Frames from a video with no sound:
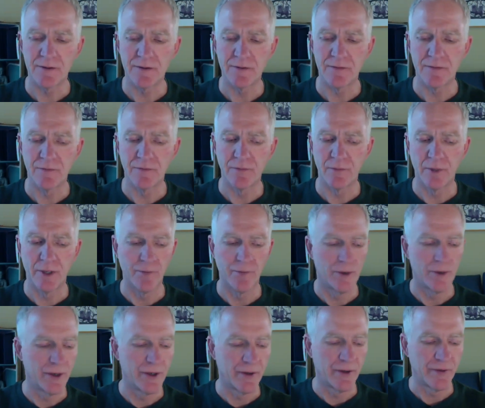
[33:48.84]

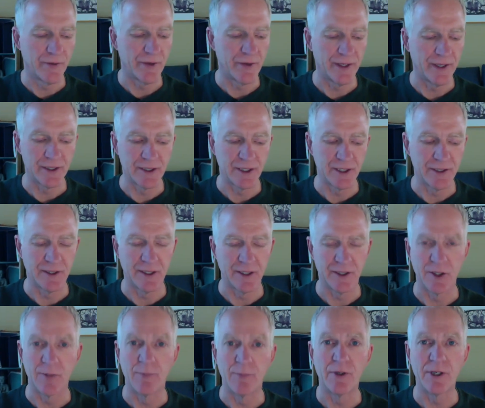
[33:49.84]
one of the things in
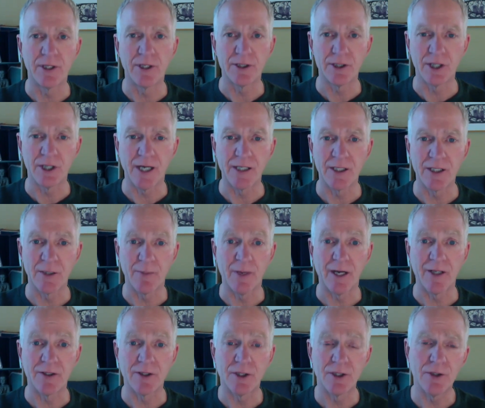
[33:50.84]
your book it talks
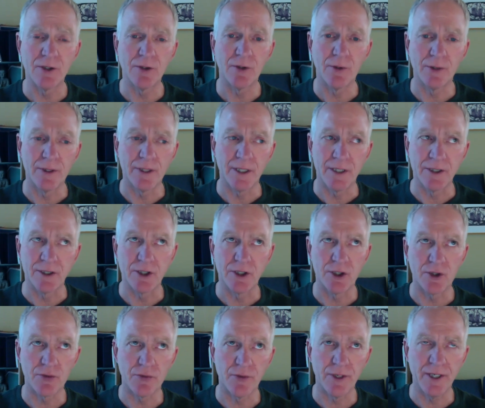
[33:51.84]
about too is
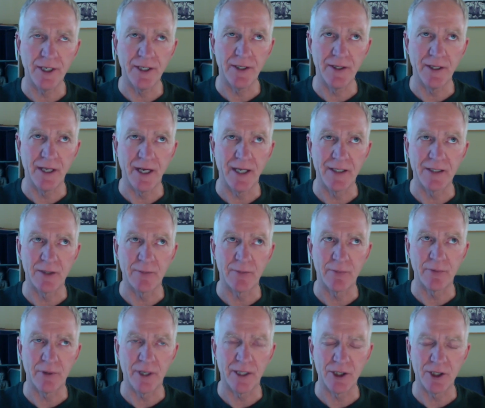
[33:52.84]
treating that
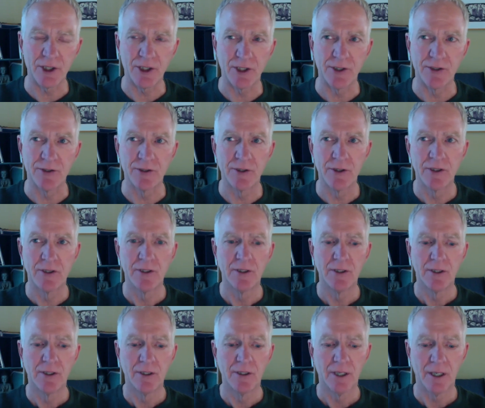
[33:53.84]
depression
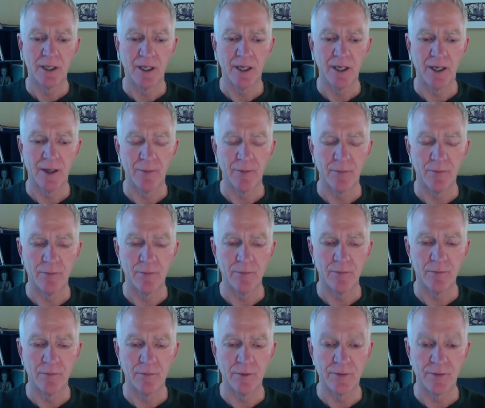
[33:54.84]

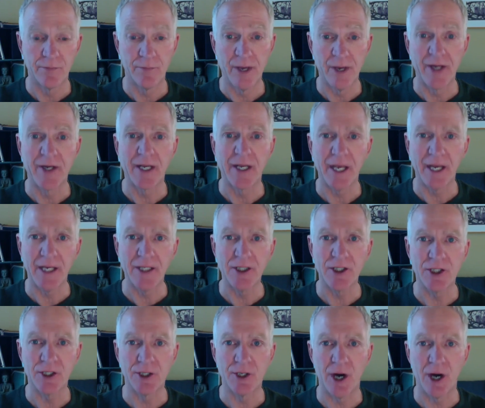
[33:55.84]
with
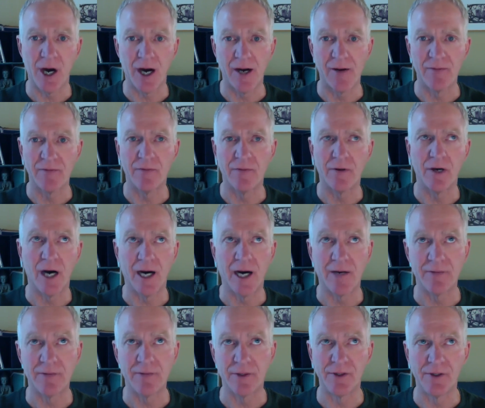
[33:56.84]
medication
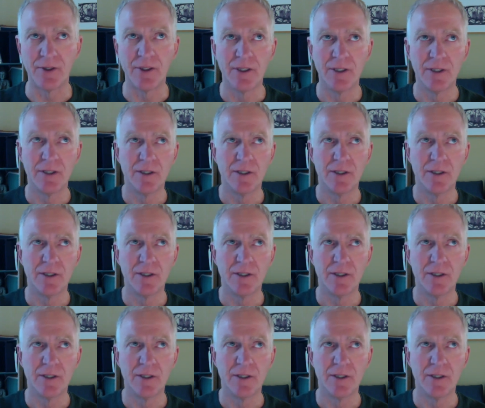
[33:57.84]
often.